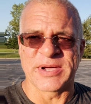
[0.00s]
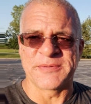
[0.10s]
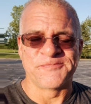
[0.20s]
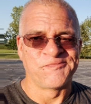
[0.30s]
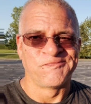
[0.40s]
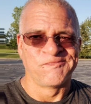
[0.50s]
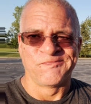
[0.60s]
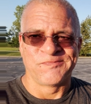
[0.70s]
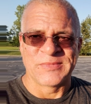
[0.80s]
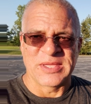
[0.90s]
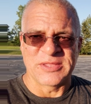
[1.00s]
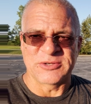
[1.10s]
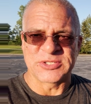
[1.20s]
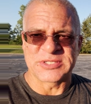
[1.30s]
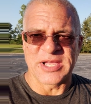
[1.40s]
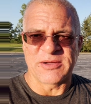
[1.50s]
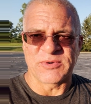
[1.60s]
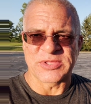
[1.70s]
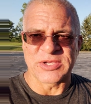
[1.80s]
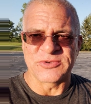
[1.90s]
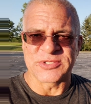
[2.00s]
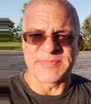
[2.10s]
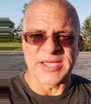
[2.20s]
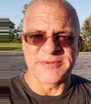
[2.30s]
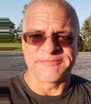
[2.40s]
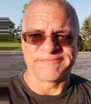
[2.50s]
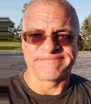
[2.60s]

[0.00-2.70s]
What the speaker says: but they're just not what they used to be.